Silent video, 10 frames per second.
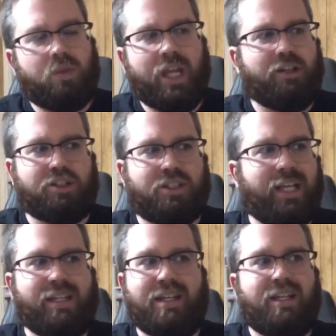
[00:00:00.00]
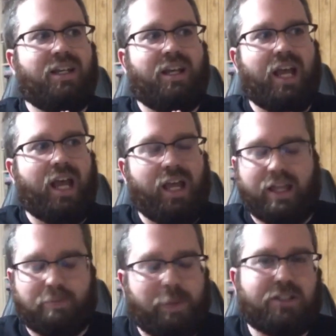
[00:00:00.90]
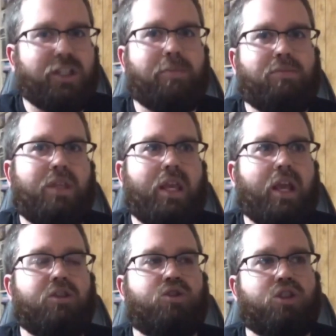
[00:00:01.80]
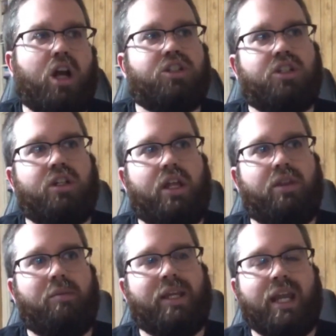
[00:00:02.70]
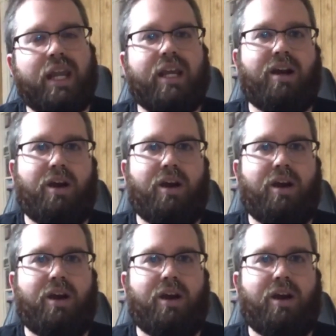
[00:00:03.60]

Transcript: And just seeing, like, basically the introduction in the beginning